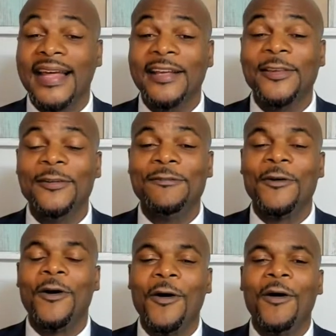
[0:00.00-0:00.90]
thank you
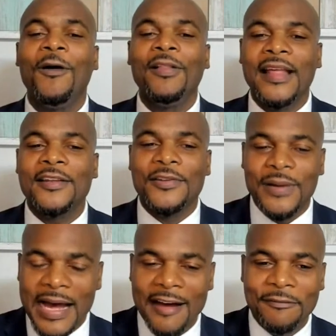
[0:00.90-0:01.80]
for all that
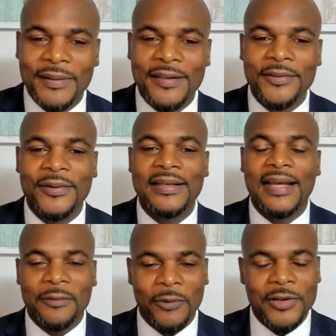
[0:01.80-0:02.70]
you have been
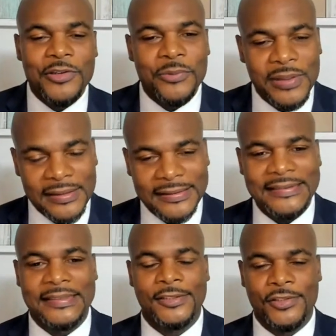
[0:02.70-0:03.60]
doing and what you will
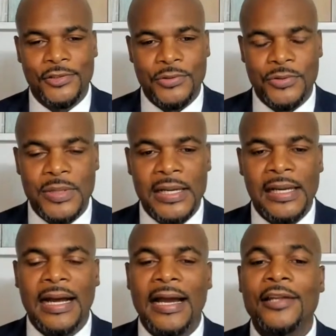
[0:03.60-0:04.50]
continue to do.
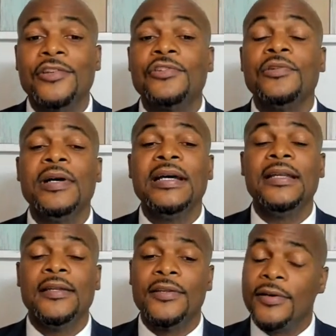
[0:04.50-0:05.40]
I
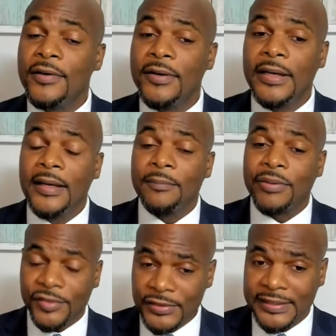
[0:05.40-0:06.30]
enjoyed your
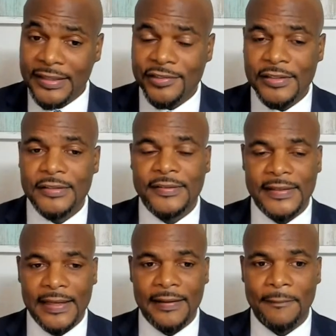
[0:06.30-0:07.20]
presentation
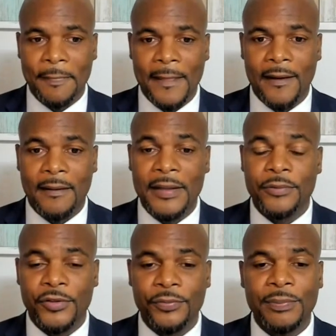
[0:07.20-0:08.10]
today.
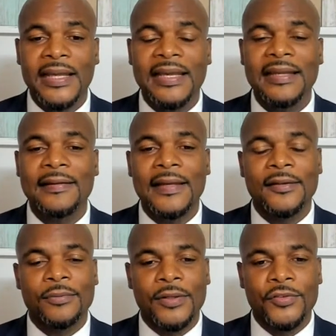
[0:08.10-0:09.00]
It was plain,
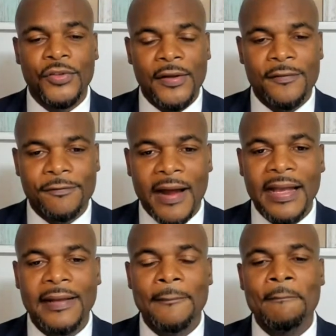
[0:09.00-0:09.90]
it was
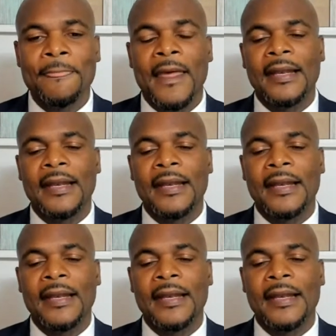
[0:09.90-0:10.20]
frank,